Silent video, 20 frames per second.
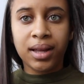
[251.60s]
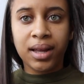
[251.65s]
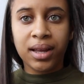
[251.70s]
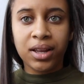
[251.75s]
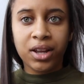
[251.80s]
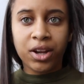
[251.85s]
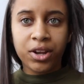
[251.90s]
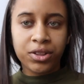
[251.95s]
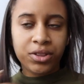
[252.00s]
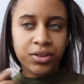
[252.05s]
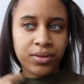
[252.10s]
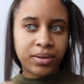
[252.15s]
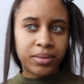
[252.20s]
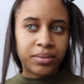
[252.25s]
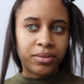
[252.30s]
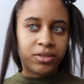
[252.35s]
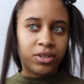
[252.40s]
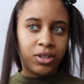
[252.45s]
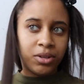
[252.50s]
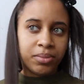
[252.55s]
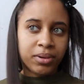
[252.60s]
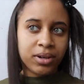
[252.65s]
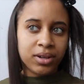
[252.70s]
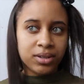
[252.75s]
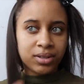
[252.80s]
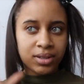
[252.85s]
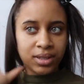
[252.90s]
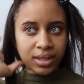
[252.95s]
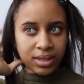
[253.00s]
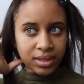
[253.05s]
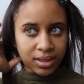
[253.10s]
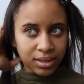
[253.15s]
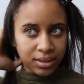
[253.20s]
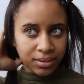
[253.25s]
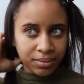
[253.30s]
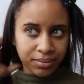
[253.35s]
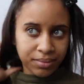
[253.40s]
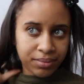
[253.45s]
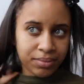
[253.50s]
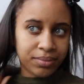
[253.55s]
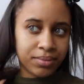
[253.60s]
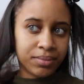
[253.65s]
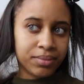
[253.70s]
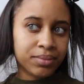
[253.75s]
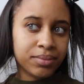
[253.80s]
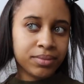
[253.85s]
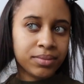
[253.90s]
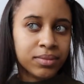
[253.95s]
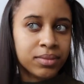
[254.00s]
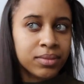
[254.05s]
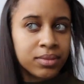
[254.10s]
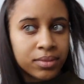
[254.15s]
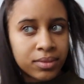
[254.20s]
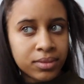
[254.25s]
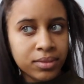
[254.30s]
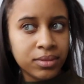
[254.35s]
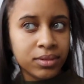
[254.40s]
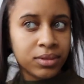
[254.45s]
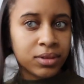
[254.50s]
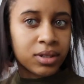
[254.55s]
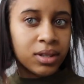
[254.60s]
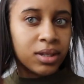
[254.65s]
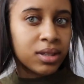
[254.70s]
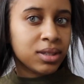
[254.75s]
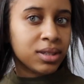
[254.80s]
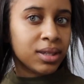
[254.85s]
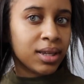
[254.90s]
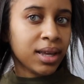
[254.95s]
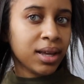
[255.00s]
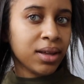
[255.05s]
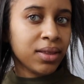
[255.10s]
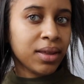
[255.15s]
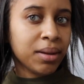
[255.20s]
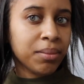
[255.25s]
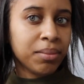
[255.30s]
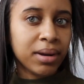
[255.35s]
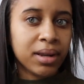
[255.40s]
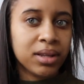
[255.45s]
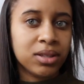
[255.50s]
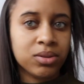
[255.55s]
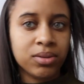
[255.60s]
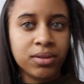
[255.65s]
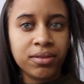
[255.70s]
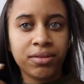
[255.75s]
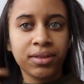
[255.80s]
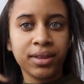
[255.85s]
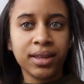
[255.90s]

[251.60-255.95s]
And go through it with two passes. You can see how that blends with